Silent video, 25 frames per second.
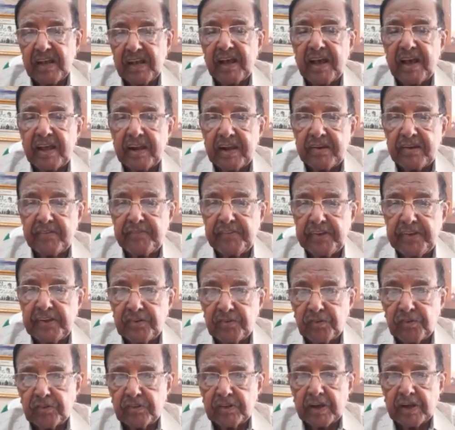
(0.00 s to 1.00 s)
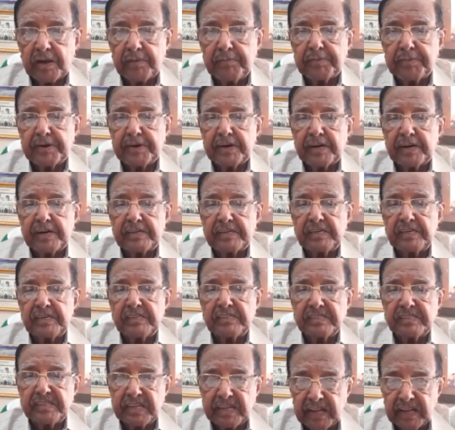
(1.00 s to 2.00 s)
And we know the hypertension
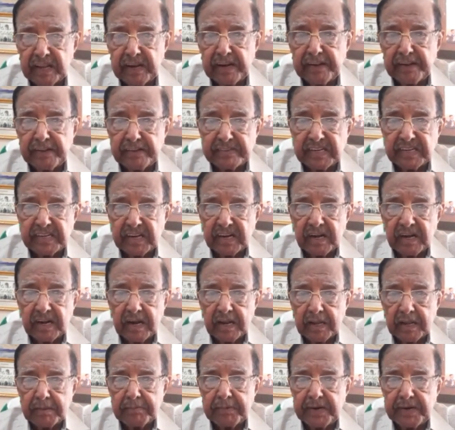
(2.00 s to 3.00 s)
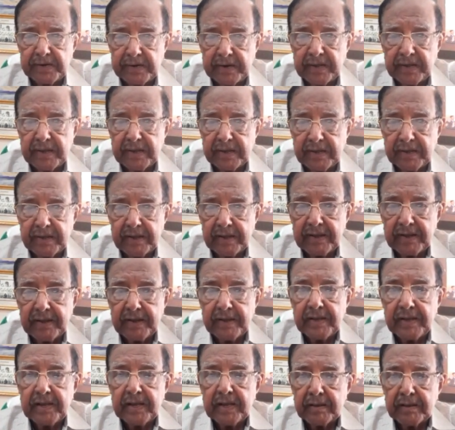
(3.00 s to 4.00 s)
is increasing day by day
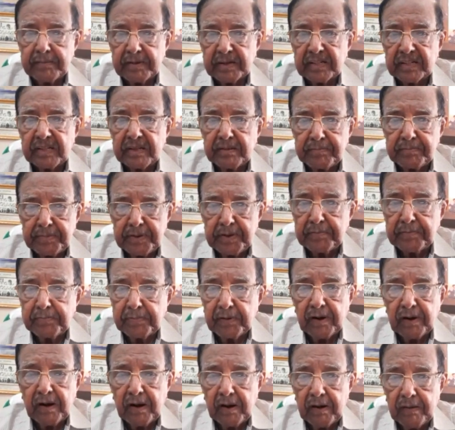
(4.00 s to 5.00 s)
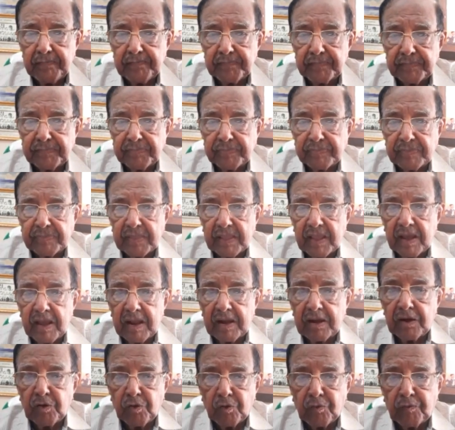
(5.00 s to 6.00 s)
among the people.
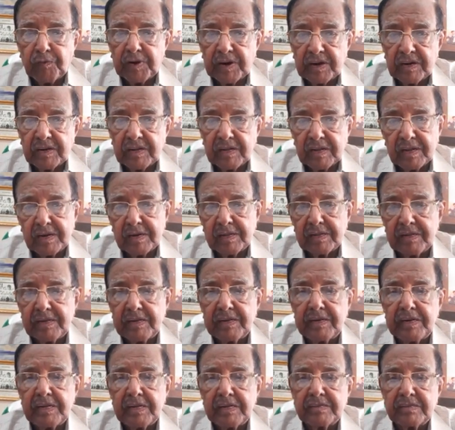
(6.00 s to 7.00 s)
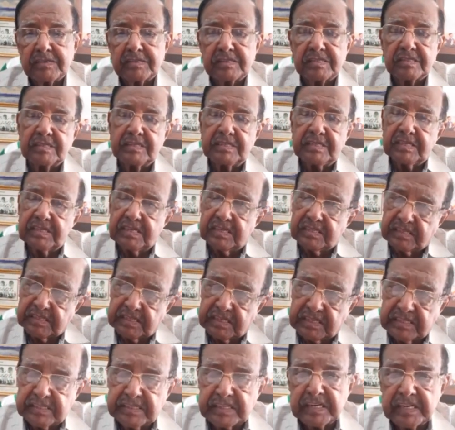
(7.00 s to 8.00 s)
And no wonder it is,
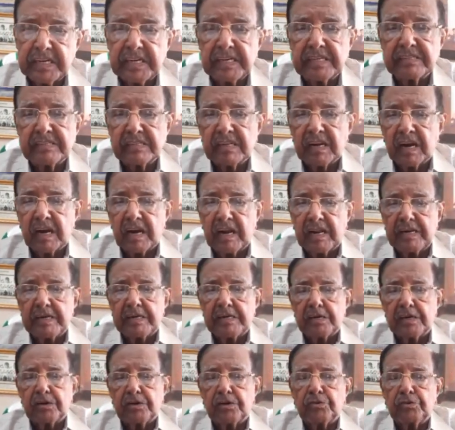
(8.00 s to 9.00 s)
since it is related